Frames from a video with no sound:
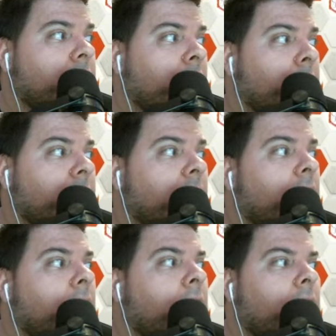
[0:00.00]
tell me.
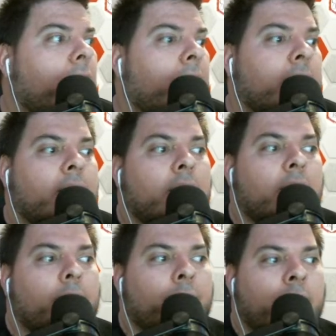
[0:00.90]
I
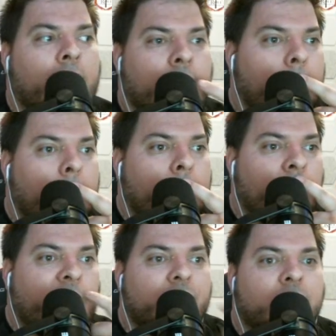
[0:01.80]
did put a
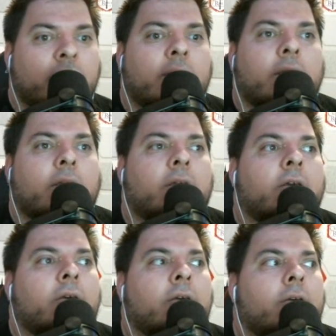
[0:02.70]
donation link.
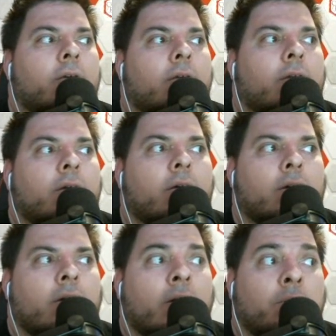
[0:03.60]

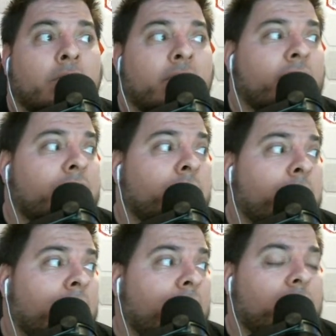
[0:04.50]
I believe it should
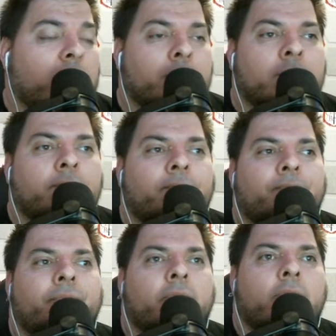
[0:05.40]
be in the description.
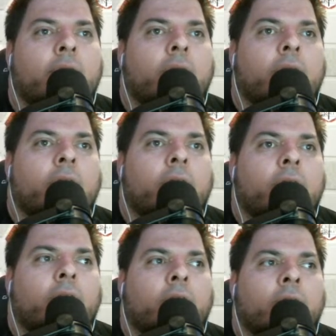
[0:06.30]

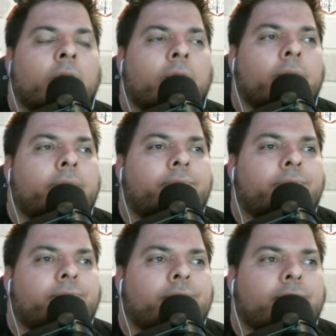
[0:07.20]
So
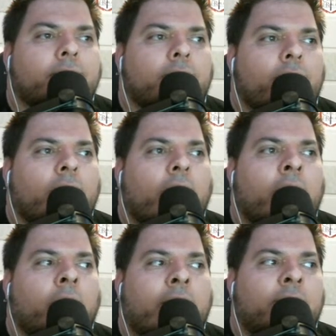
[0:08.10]
I
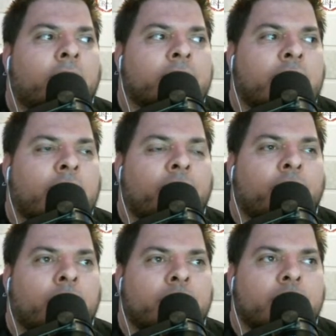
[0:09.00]
don't have it all set up
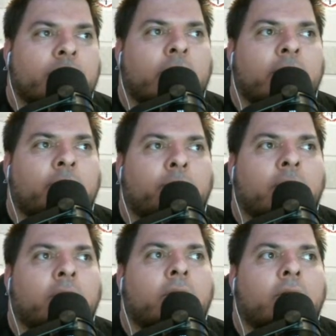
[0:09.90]
for just an easy
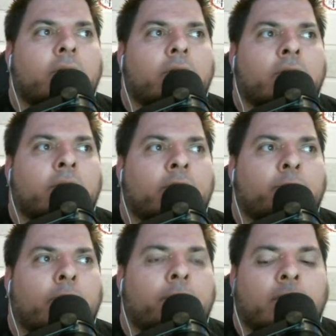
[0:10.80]
button. It's just
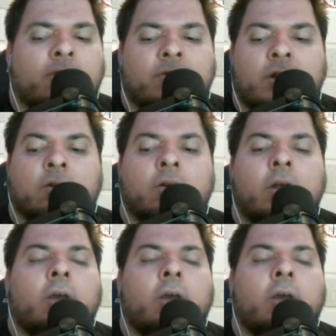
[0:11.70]
PayPal for now.